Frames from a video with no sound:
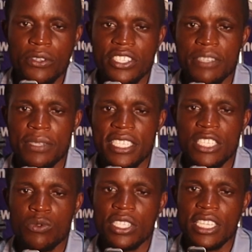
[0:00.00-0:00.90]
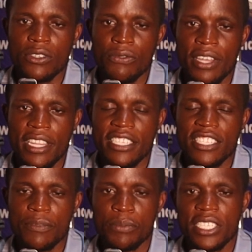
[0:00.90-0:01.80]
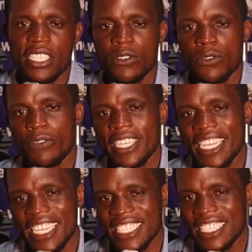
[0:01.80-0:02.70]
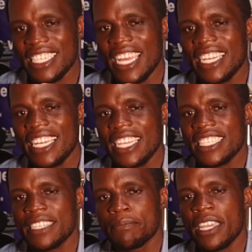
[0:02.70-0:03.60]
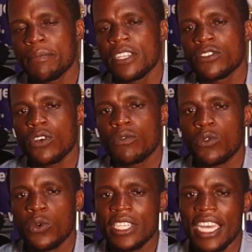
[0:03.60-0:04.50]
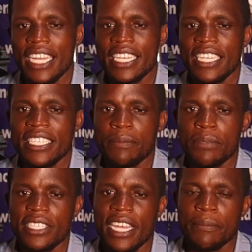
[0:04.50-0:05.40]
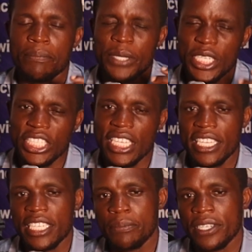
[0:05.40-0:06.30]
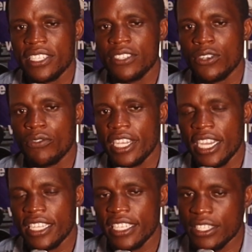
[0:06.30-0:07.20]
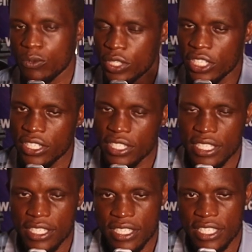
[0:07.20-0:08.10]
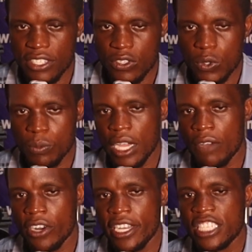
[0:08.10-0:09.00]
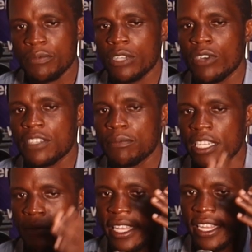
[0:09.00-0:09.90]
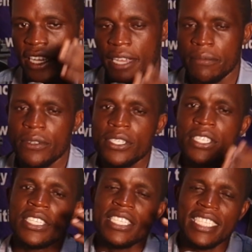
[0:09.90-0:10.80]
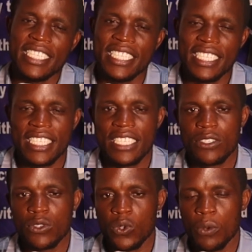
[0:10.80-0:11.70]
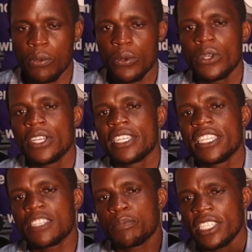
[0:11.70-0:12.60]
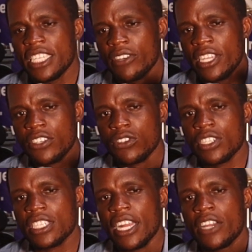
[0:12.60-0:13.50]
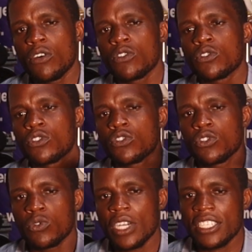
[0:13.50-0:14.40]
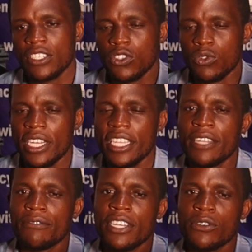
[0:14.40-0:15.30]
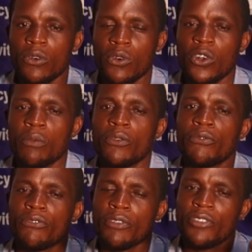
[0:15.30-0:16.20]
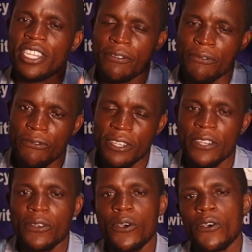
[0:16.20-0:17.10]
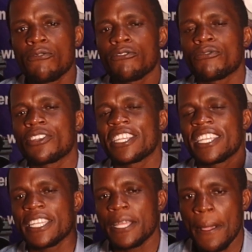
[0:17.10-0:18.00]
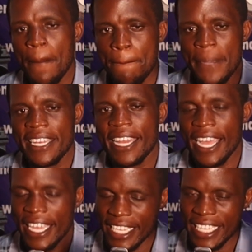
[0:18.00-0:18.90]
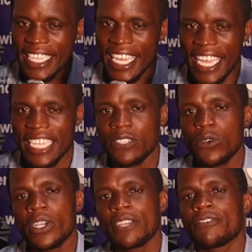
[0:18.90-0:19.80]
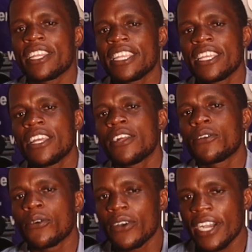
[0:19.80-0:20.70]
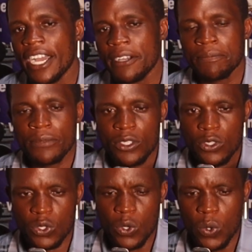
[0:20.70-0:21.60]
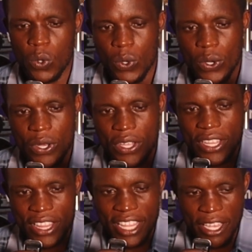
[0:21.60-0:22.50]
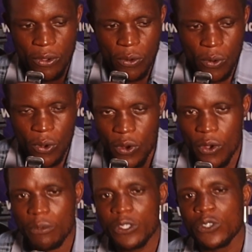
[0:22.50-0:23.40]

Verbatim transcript: process begins with natural fat that is split into fatty acids and glycerine by means of water at high temperature and pressure in the presence of a catalyst, which is zinc soap. I've already explained what's meant by the term zinc soap. The splitting reaction is carried on continuously, usually in a vertical column 50 feet or 15 meter in height or even longer. So the column